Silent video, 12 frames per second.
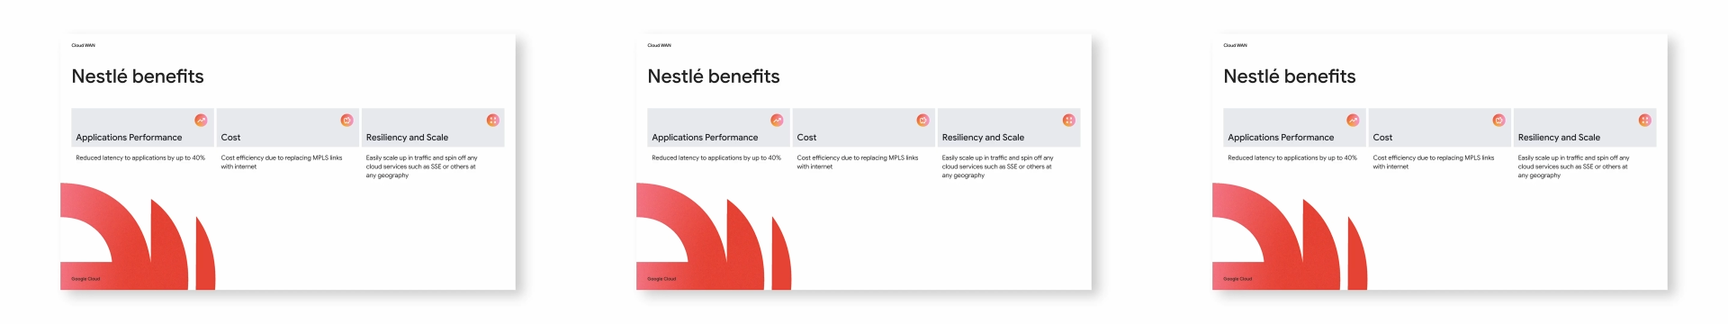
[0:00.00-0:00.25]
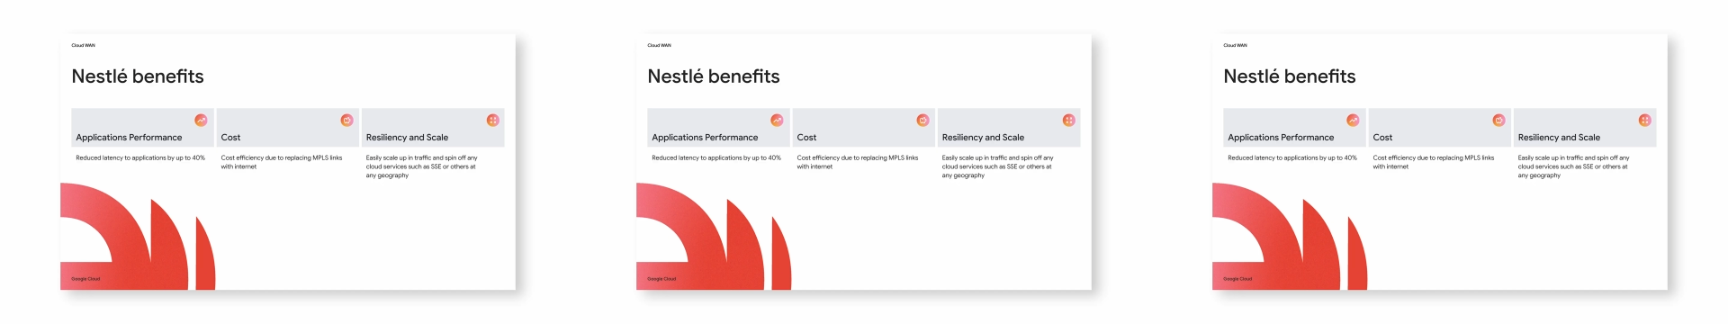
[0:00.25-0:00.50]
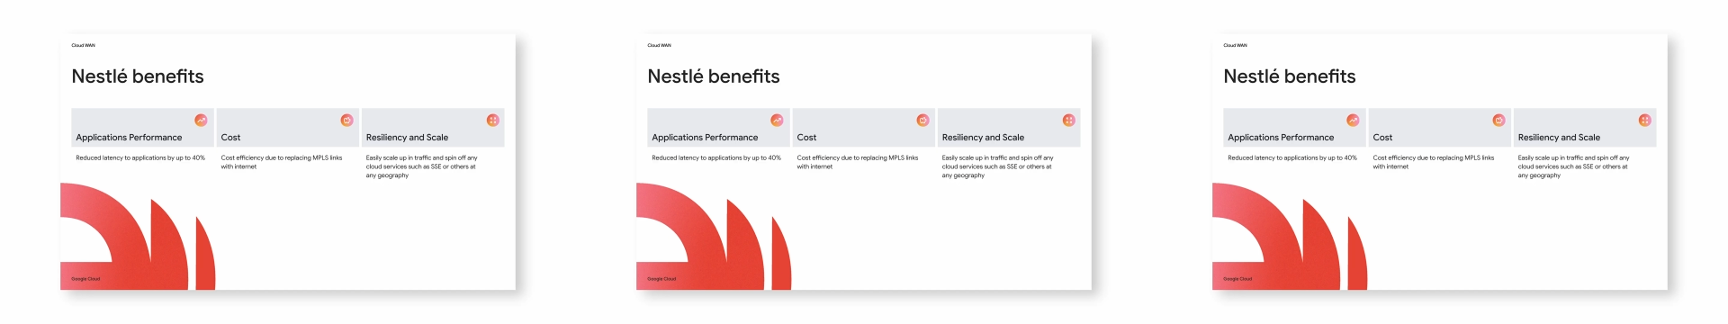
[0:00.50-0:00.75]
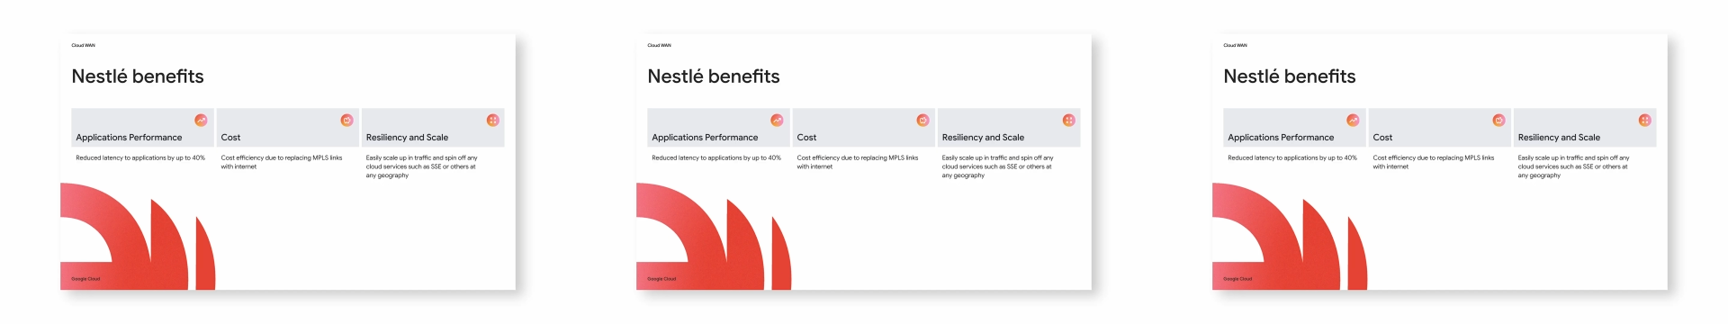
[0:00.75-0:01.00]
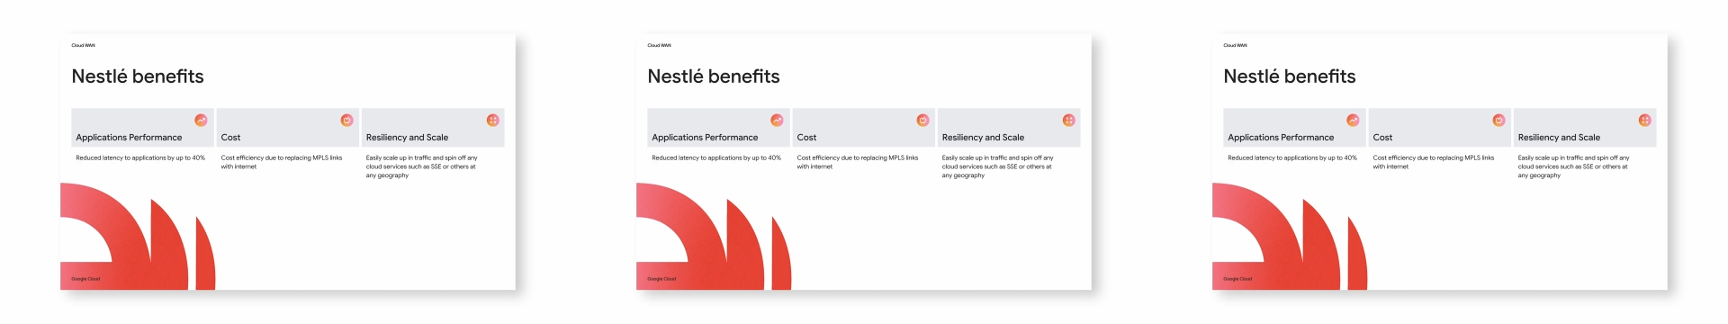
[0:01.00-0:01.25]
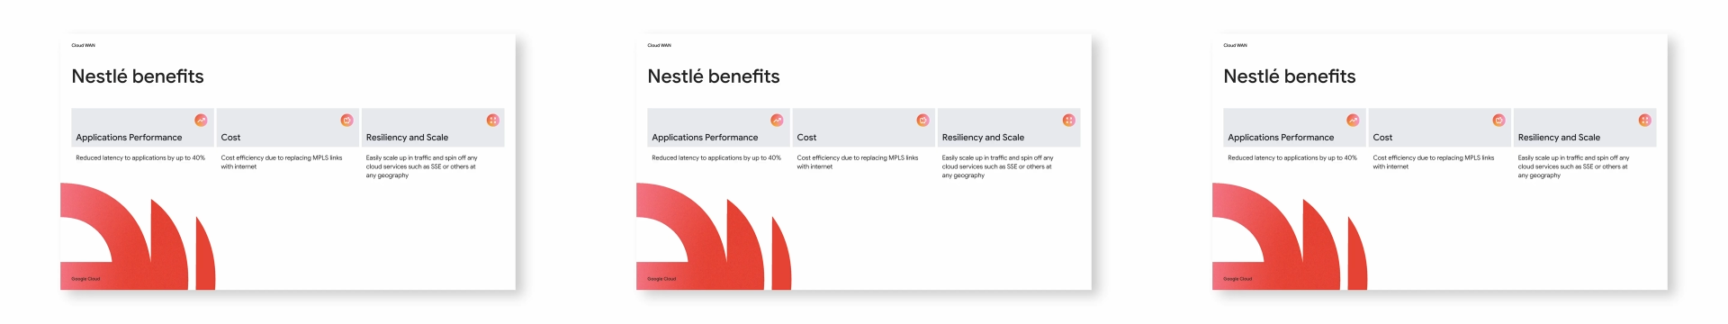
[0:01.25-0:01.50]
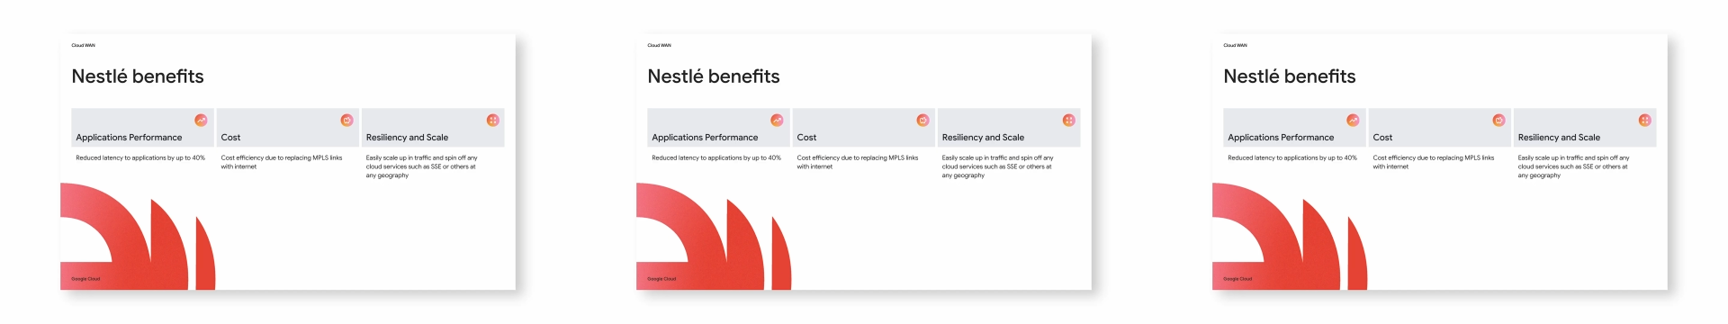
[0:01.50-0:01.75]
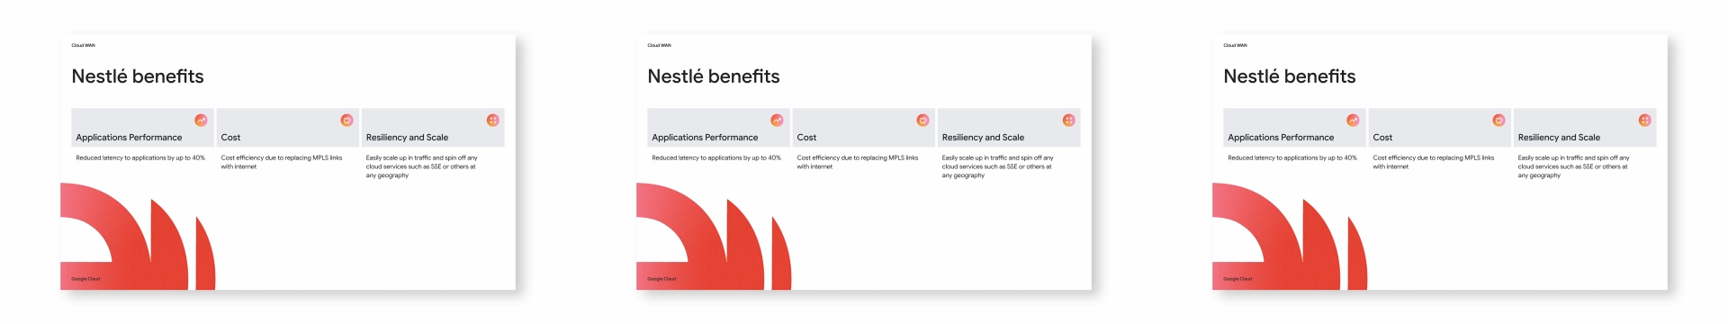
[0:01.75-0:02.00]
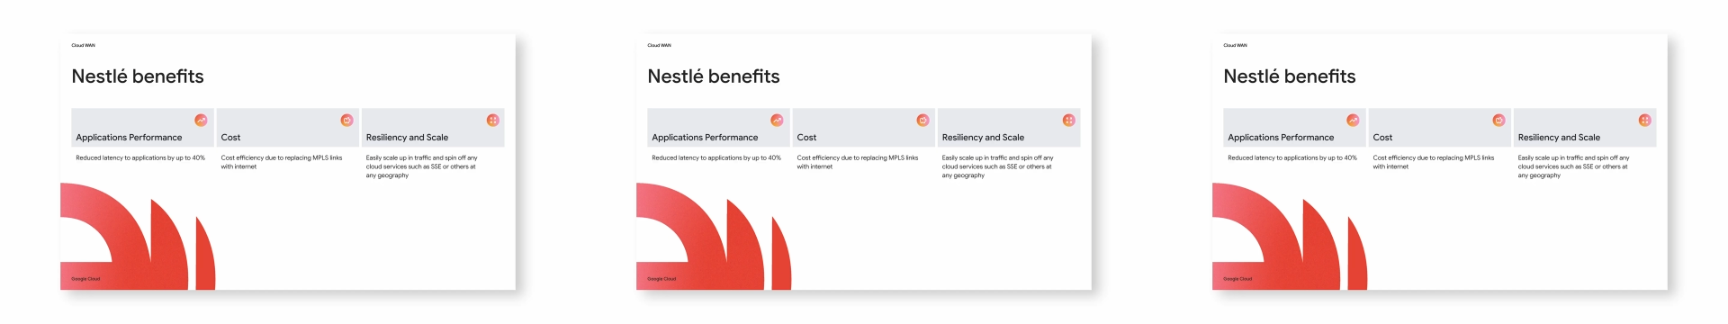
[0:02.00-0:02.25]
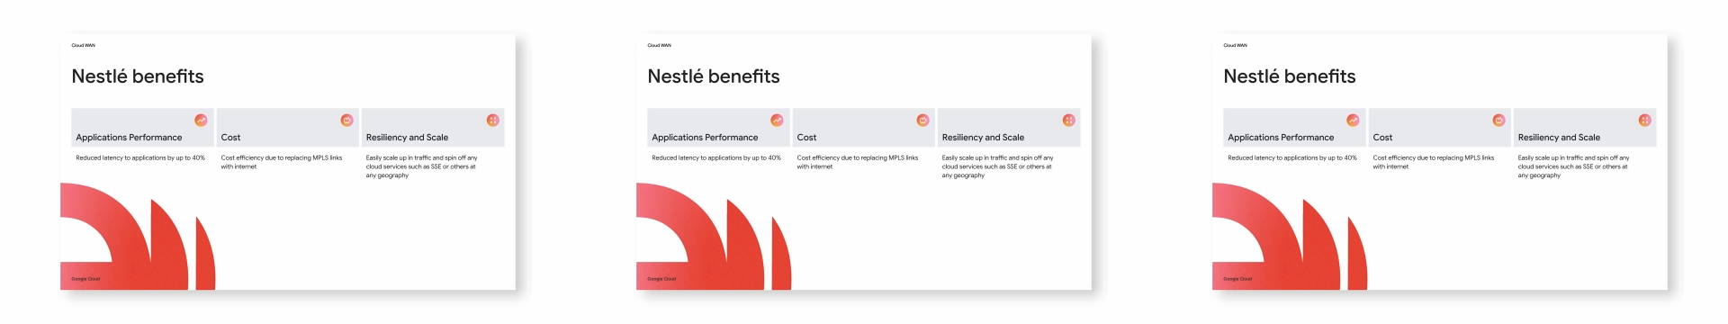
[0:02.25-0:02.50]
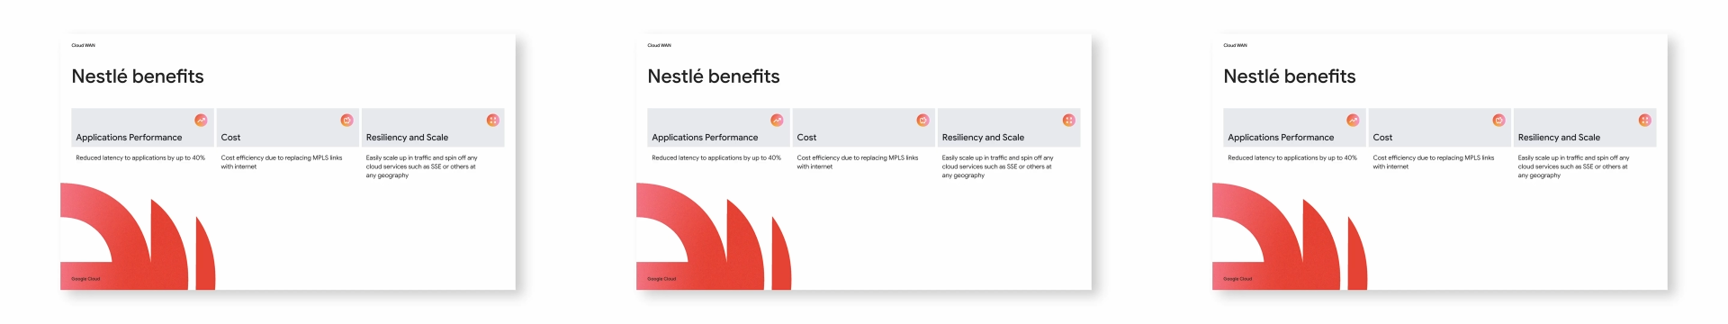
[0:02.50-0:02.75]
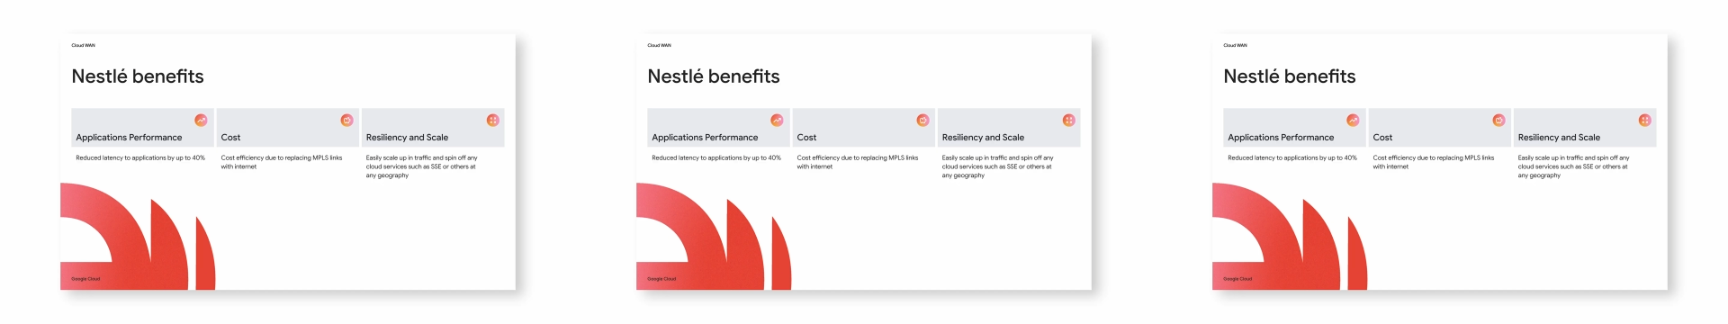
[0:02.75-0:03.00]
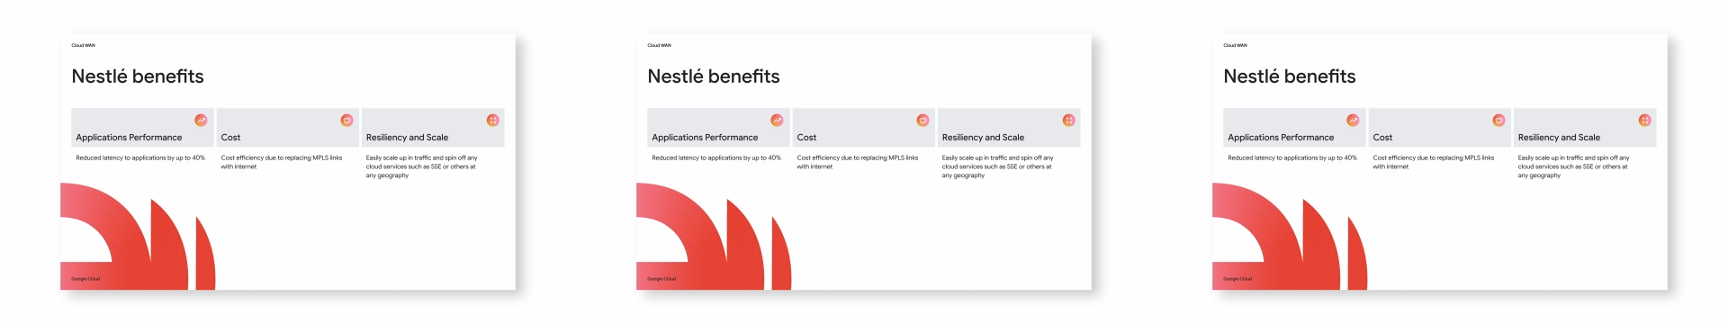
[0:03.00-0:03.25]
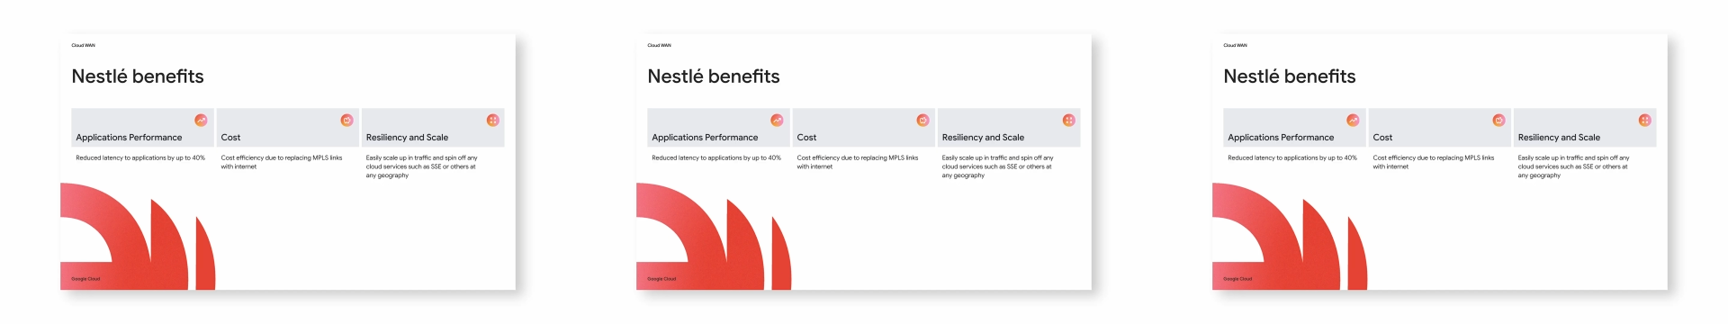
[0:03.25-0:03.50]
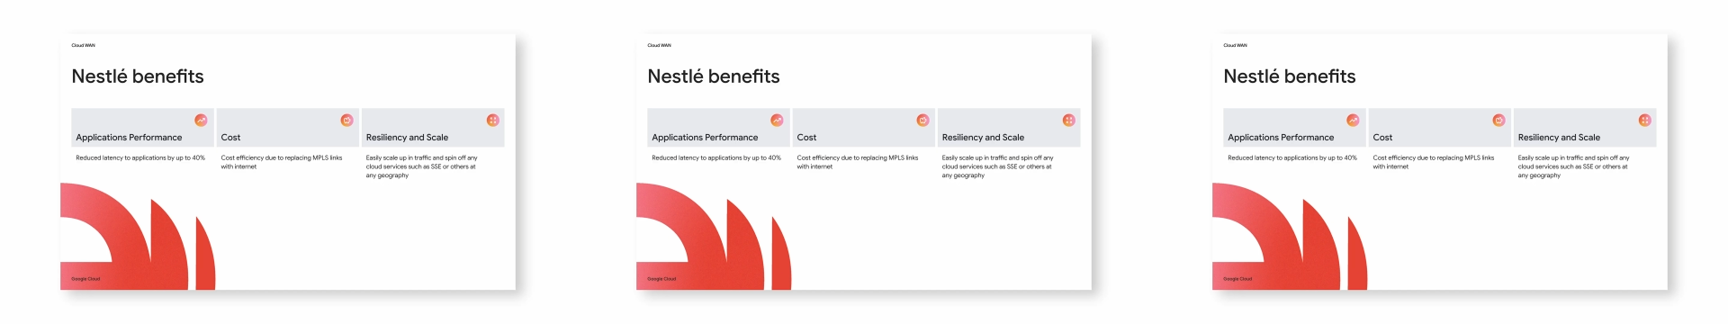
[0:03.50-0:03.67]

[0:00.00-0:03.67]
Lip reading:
No face is visible, so there are no lips to read.